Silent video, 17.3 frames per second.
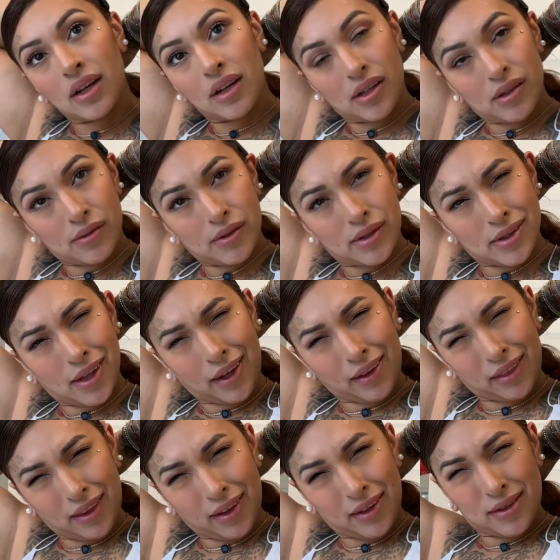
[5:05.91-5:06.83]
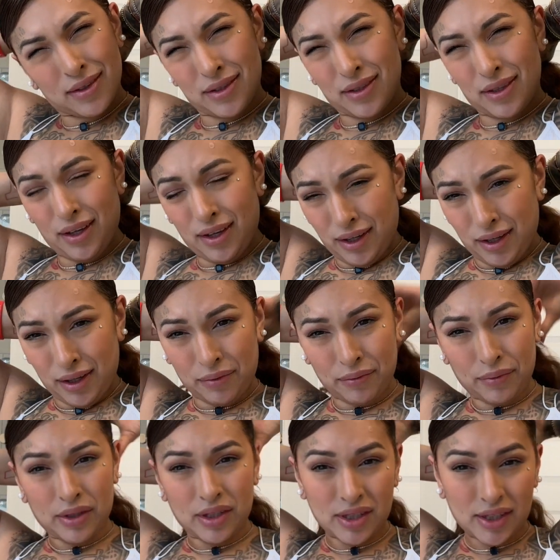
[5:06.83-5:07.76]
It was like this
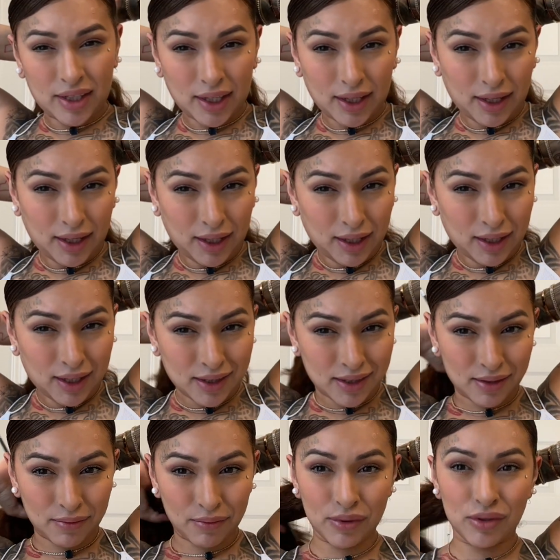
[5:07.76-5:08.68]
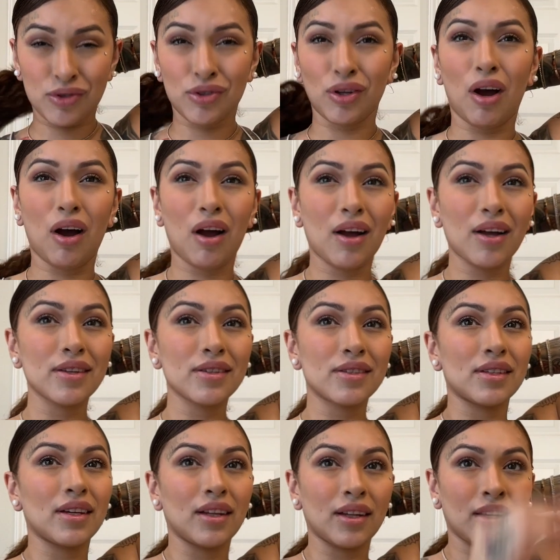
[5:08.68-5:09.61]
chicken and some sauce
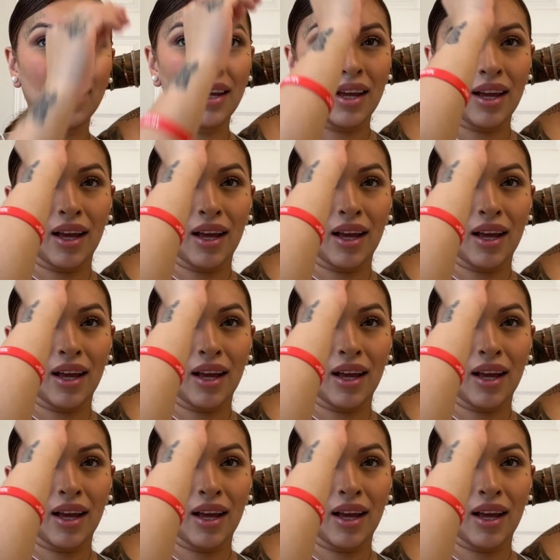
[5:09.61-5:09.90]
and